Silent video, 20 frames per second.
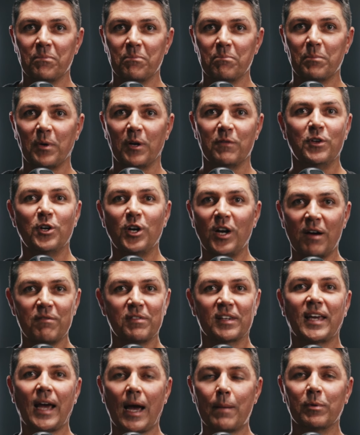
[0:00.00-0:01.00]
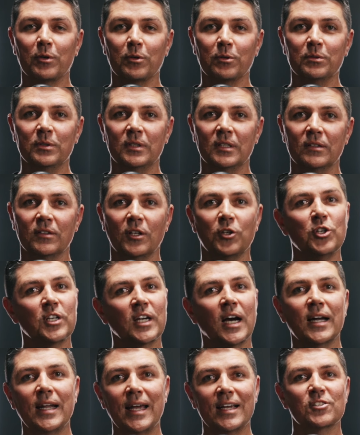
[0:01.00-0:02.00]
But if you don't have the capital, then you
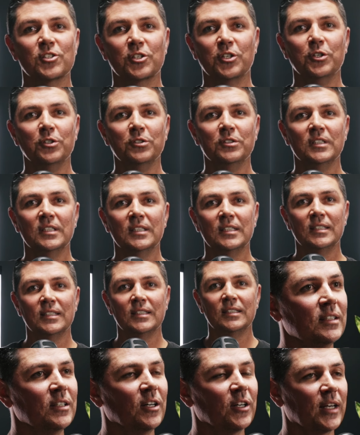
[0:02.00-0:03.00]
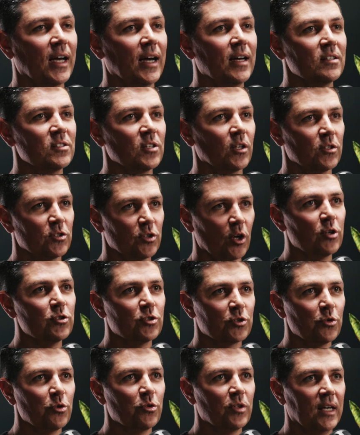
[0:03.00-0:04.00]
can't execute, okay? So there's those
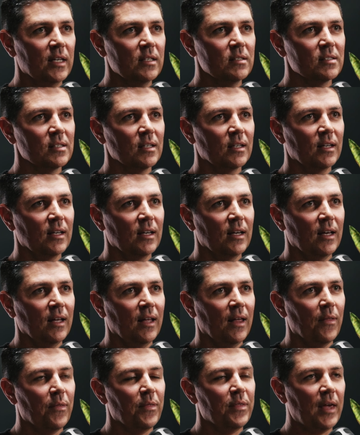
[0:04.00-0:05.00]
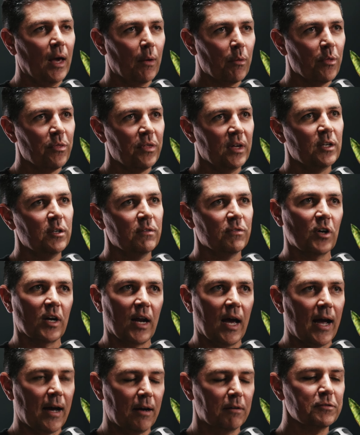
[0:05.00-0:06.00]
2 things. The other thing you've got to
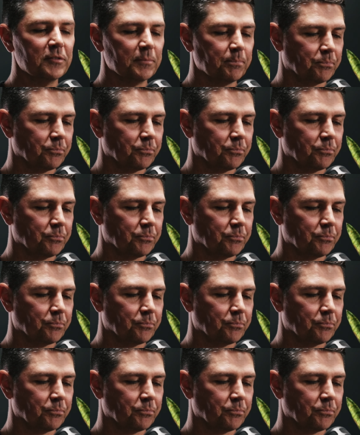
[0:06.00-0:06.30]
have